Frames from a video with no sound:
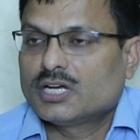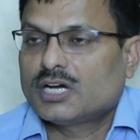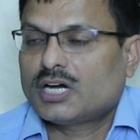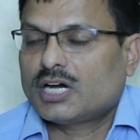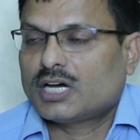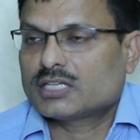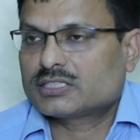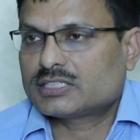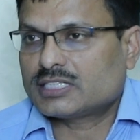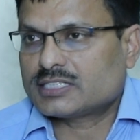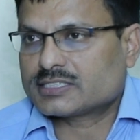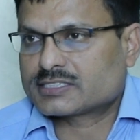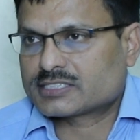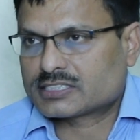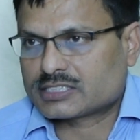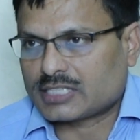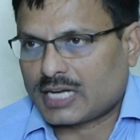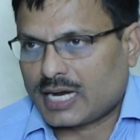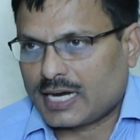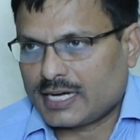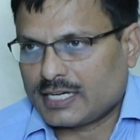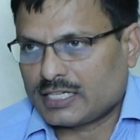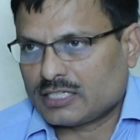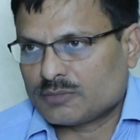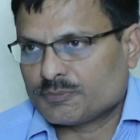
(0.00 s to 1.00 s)
Other
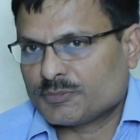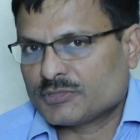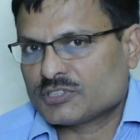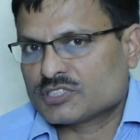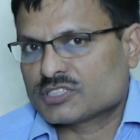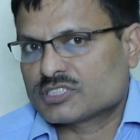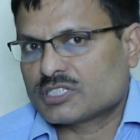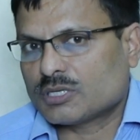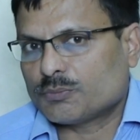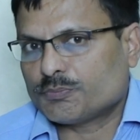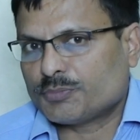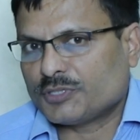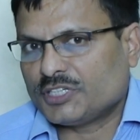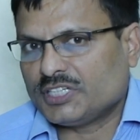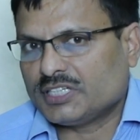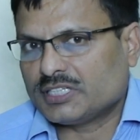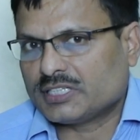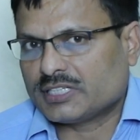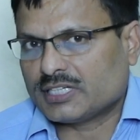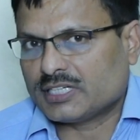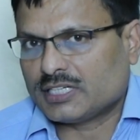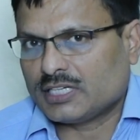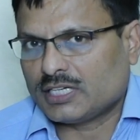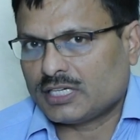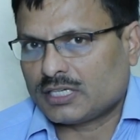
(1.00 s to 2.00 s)
child with jumping
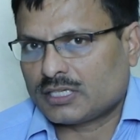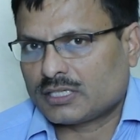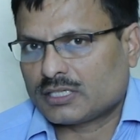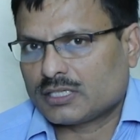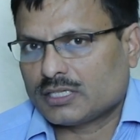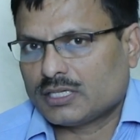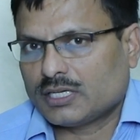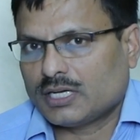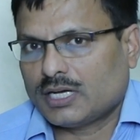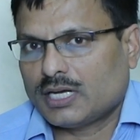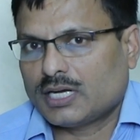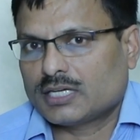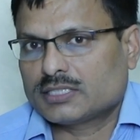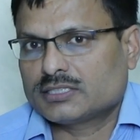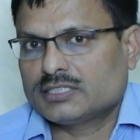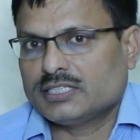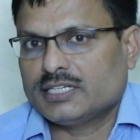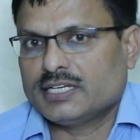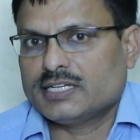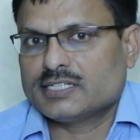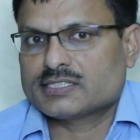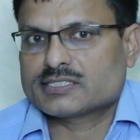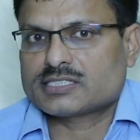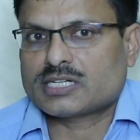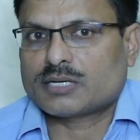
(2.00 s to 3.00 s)
gait at
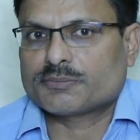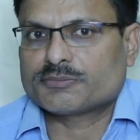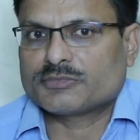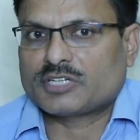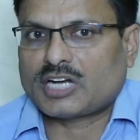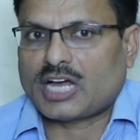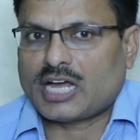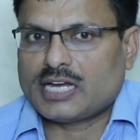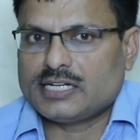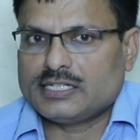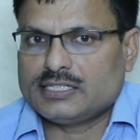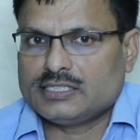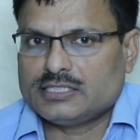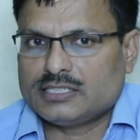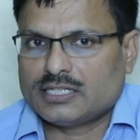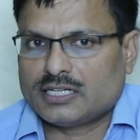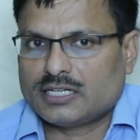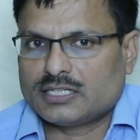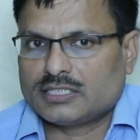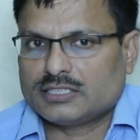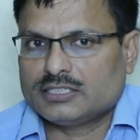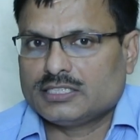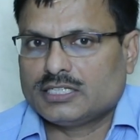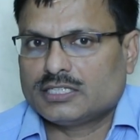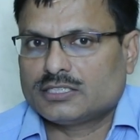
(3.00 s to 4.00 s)
the age of 9
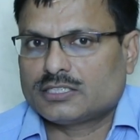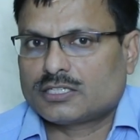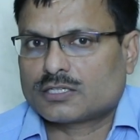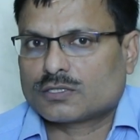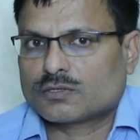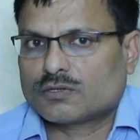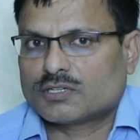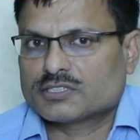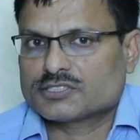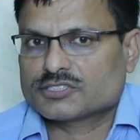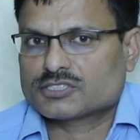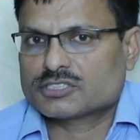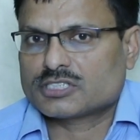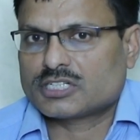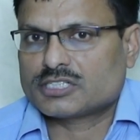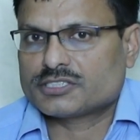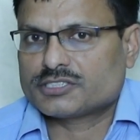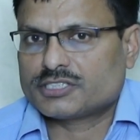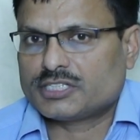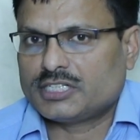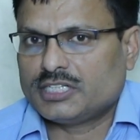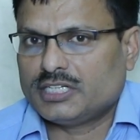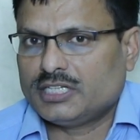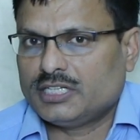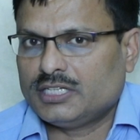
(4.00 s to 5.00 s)
years, he undergone
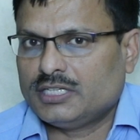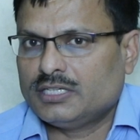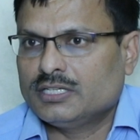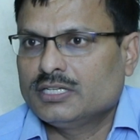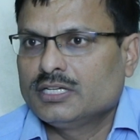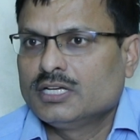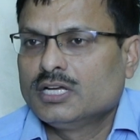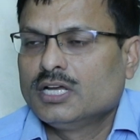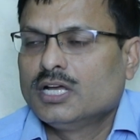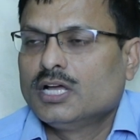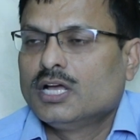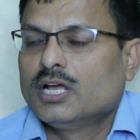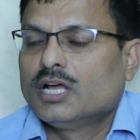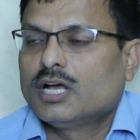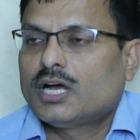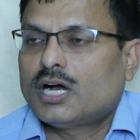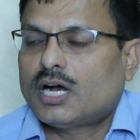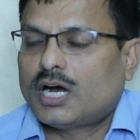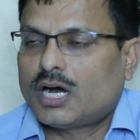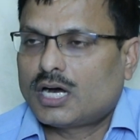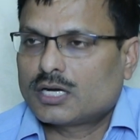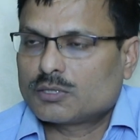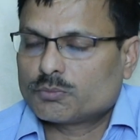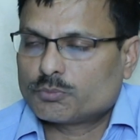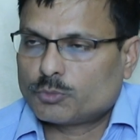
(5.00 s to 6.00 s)
surgery
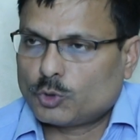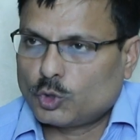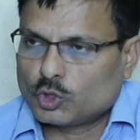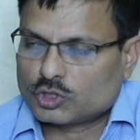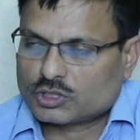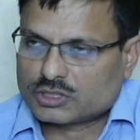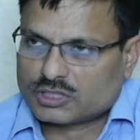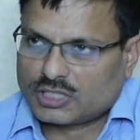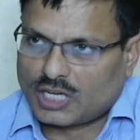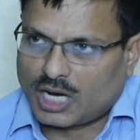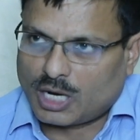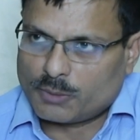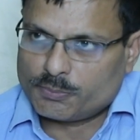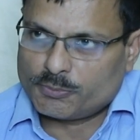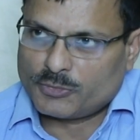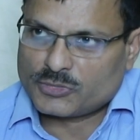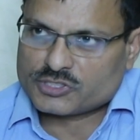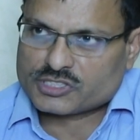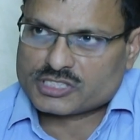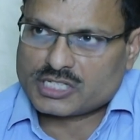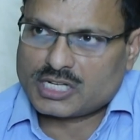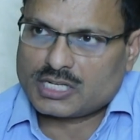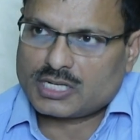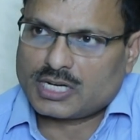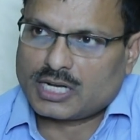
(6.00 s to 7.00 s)
on both calf
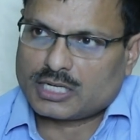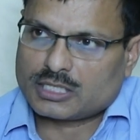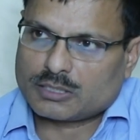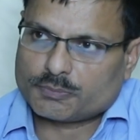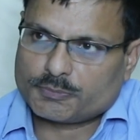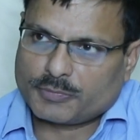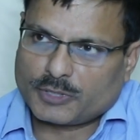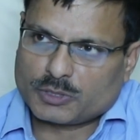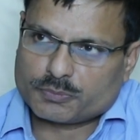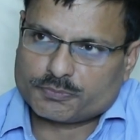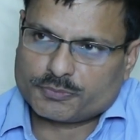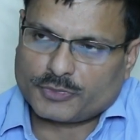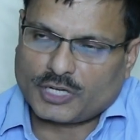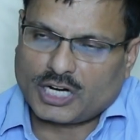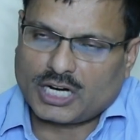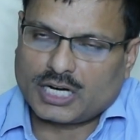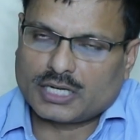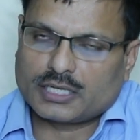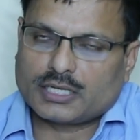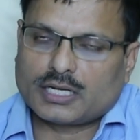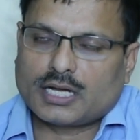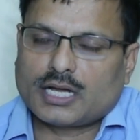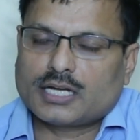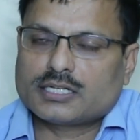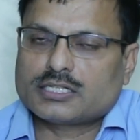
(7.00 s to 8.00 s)
muscle at upper
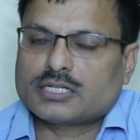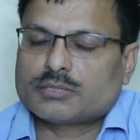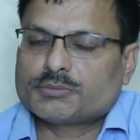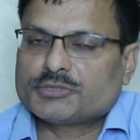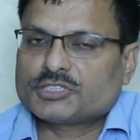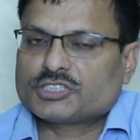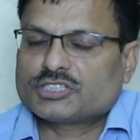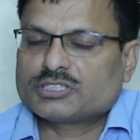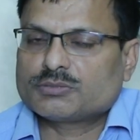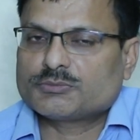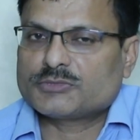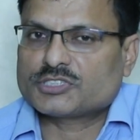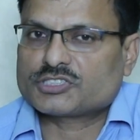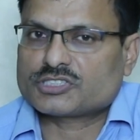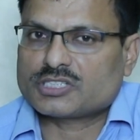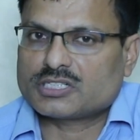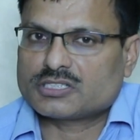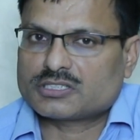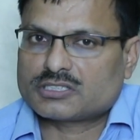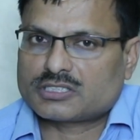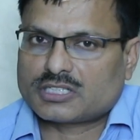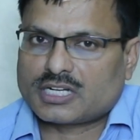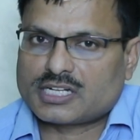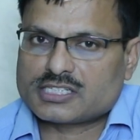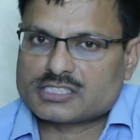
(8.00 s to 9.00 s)
part and hamstring
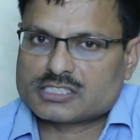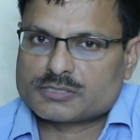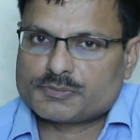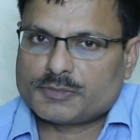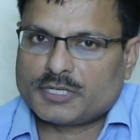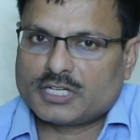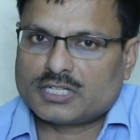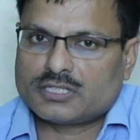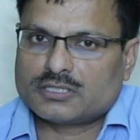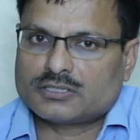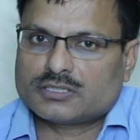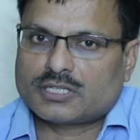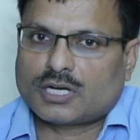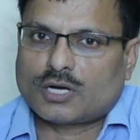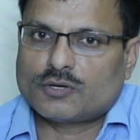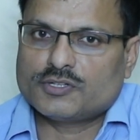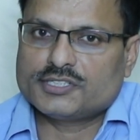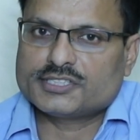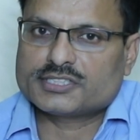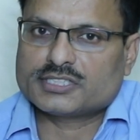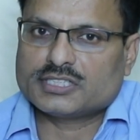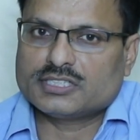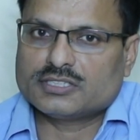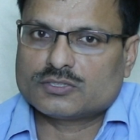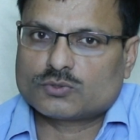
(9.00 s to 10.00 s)
muscle transfer. Now
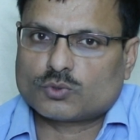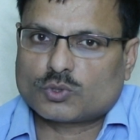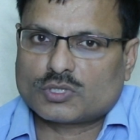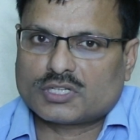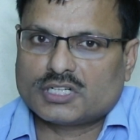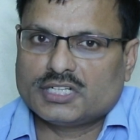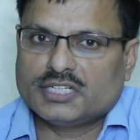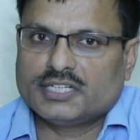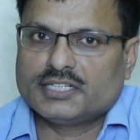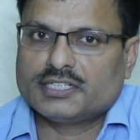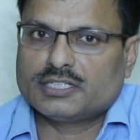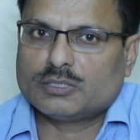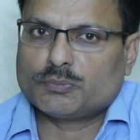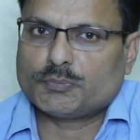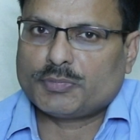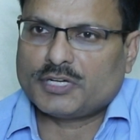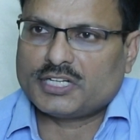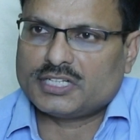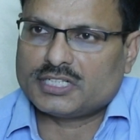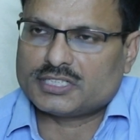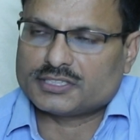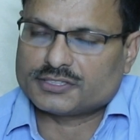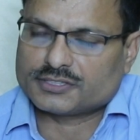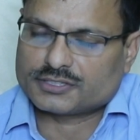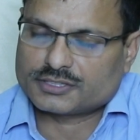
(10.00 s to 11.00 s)
he is in totally
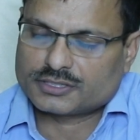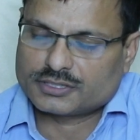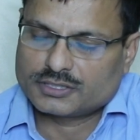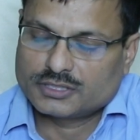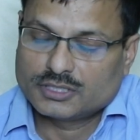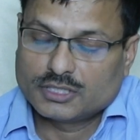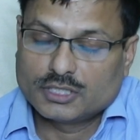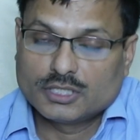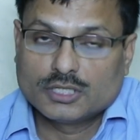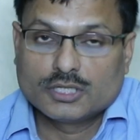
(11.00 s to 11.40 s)
independent.